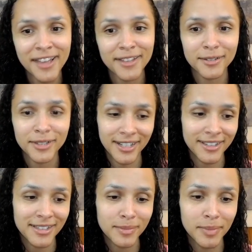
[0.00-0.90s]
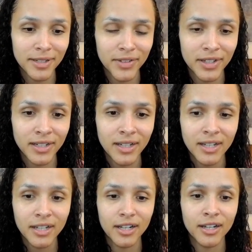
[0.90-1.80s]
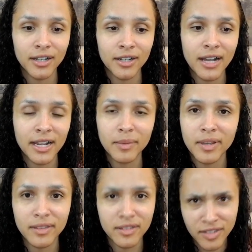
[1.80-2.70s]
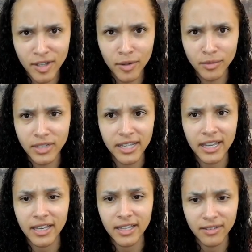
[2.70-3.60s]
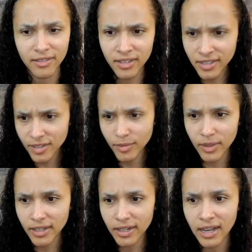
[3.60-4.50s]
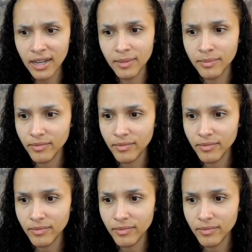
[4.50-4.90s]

So yeah, that's a bit of a uh, I can be in the zone, like, hey, this is what I'm